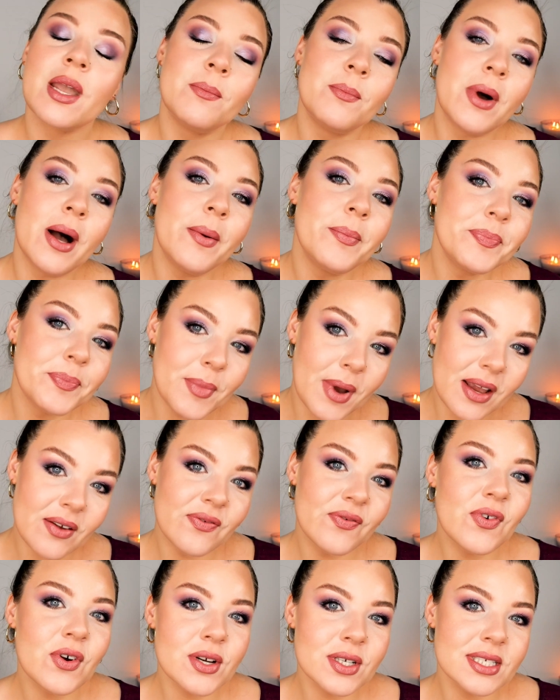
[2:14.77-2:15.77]
But my
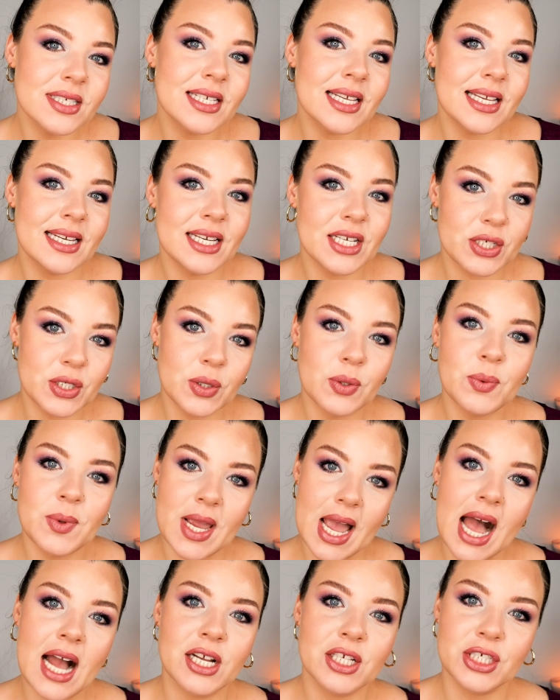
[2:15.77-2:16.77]
first initial
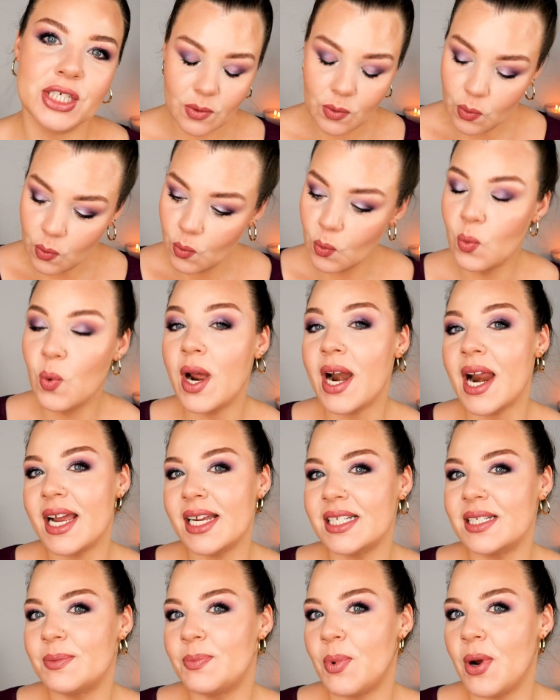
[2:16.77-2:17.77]
reaction when I
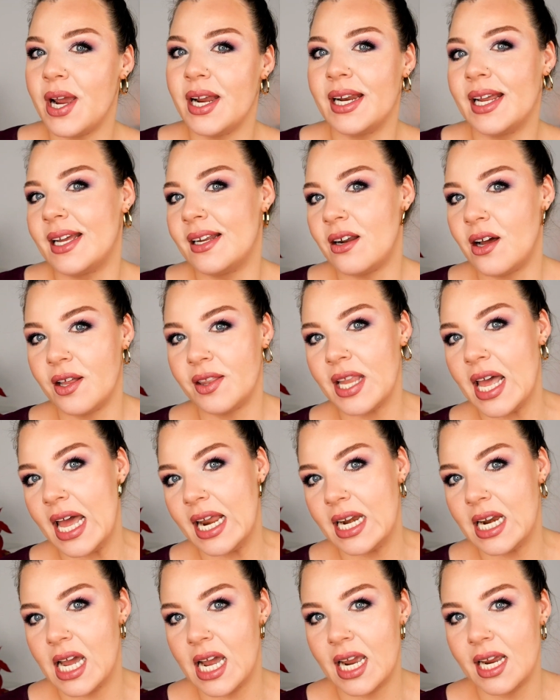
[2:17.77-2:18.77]
sprayed it on that
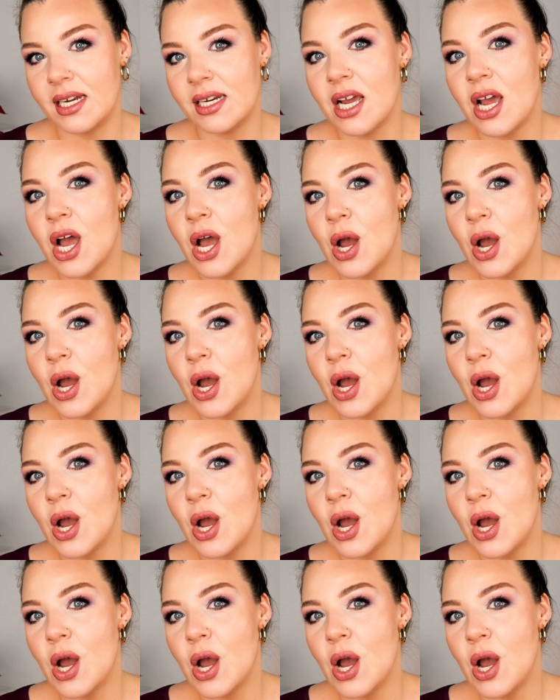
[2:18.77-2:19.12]
night